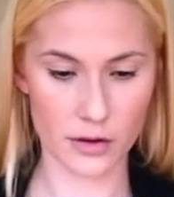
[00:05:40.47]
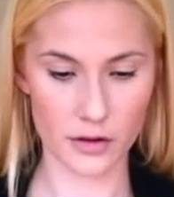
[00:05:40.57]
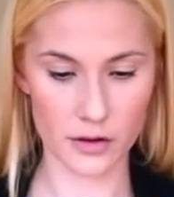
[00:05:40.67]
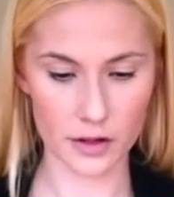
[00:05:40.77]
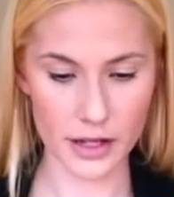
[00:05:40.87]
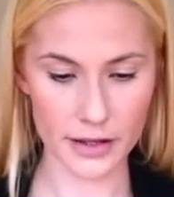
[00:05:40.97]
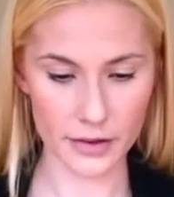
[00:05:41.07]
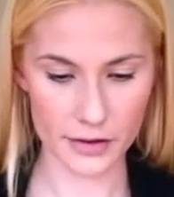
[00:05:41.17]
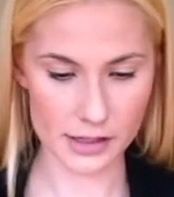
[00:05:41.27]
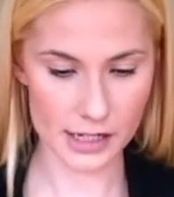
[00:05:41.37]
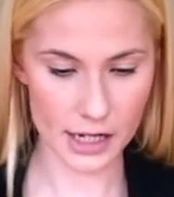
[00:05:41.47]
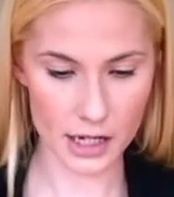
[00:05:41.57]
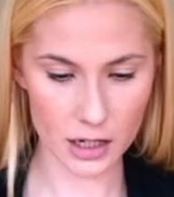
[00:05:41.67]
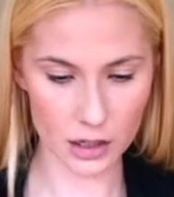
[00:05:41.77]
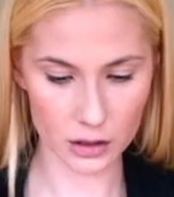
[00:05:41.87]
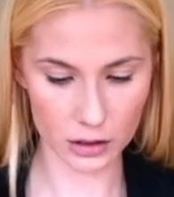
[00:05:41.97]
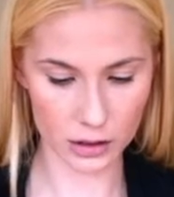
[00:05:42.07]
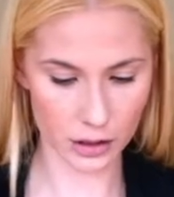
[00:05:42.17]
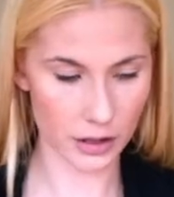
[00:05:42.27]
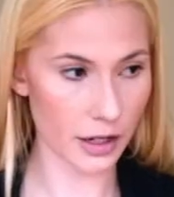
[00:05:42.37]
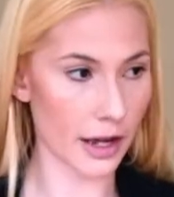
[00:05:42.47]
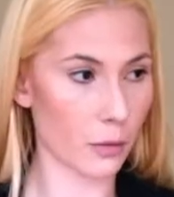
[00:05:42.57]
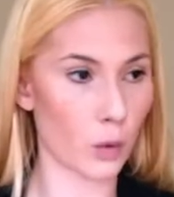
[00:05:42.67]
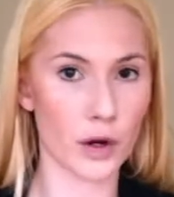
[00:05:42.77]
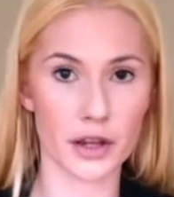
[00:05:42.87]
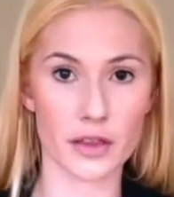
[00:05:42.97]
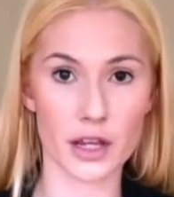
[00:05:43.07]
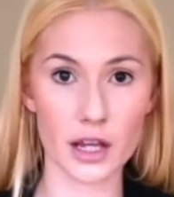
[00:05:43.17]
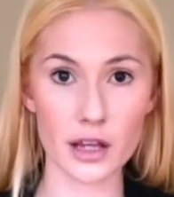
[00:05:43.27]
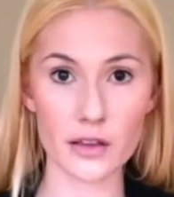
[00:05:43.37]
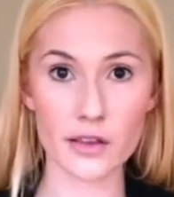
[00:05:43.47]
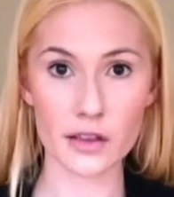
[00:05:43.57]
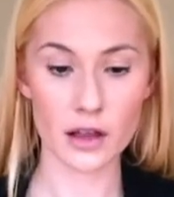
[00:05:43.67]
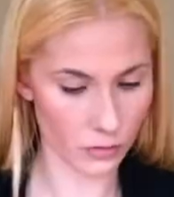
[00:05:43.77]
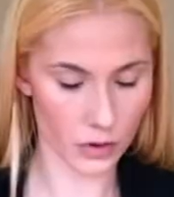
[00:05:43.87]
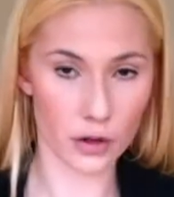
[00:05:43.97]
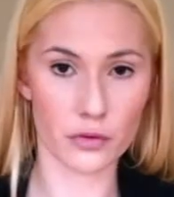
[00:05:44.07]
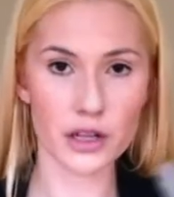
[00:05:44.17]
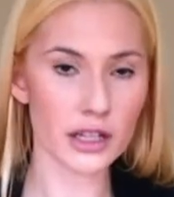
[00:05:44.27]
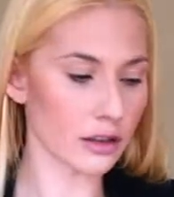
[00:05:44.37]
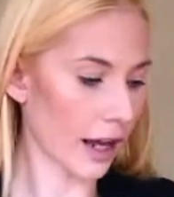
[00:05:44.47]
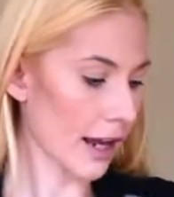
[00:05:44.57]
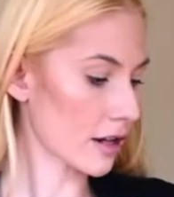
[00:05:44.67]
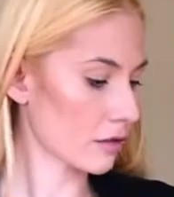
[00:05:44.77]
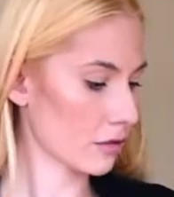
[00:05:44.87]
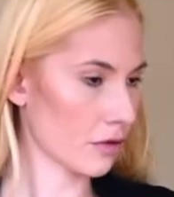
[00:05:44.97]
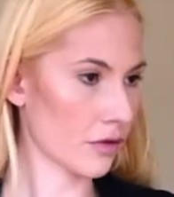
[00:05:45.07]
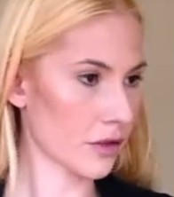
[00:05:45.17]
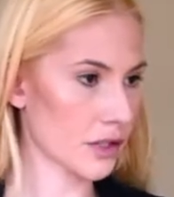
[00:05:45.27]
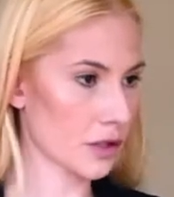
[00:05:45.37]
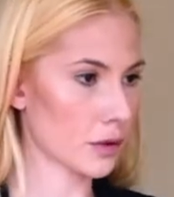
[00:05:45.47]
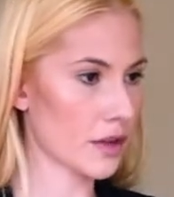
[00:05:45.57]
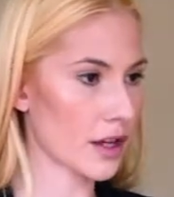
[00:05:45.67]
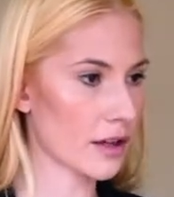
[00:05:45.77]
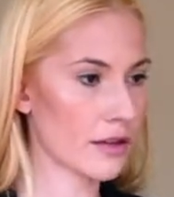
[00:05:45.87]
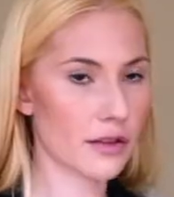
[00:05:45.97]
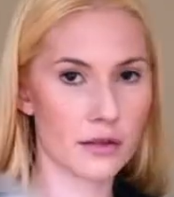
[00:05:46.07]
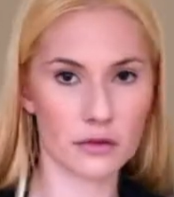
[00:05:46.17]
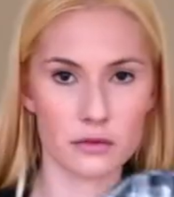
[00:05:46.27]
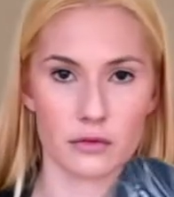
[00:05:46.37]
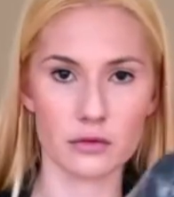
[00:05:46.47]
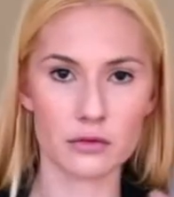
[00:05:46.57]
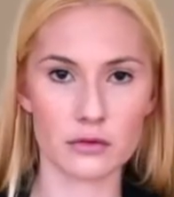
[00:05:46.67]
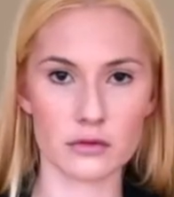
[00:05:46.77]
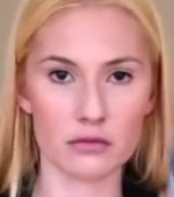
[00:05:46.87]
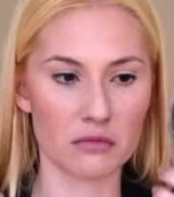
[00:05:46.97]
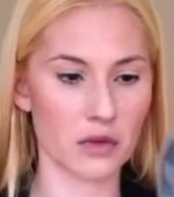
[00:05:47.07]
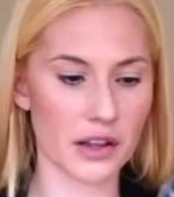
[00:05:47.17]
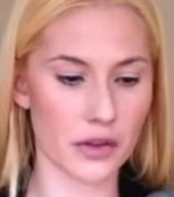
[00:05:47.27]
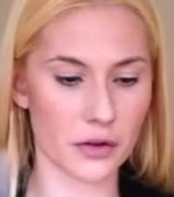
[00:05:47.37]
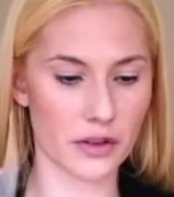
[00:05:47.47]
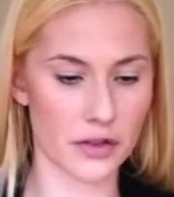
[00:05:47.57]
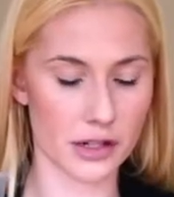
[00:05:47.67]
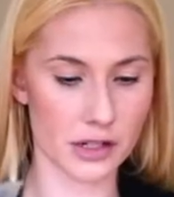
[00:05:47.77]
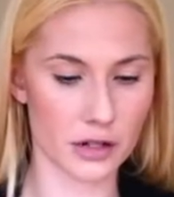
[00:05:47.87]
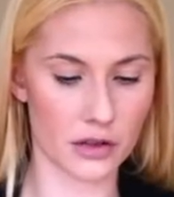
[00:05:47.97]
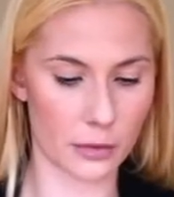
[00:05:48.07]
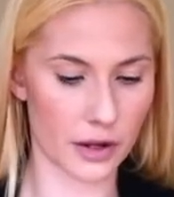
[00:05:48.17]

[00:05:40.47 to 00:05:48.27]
So let's take a look at one of these. They're really light, the two of these. Like there's nothing to them.